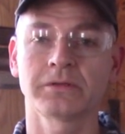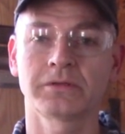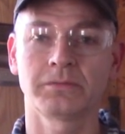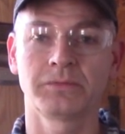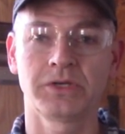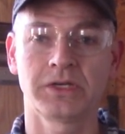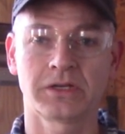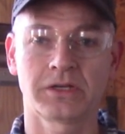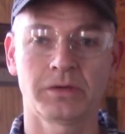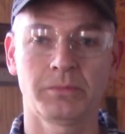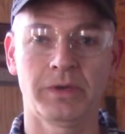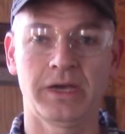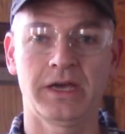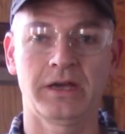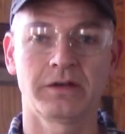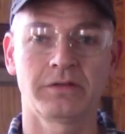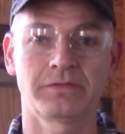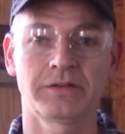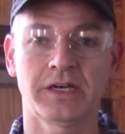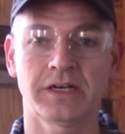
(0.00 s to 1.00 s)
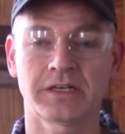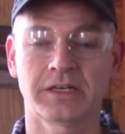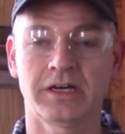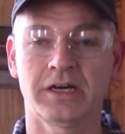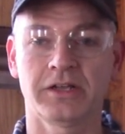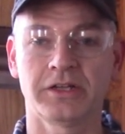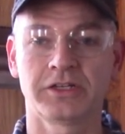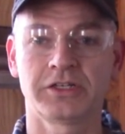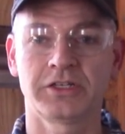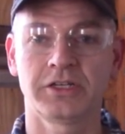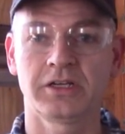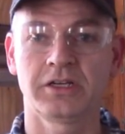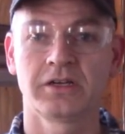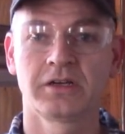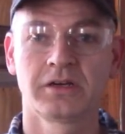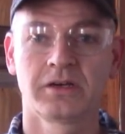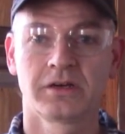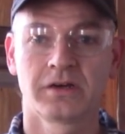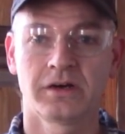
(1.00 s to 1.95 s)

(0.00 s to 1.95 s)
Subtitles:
to be in command of technology,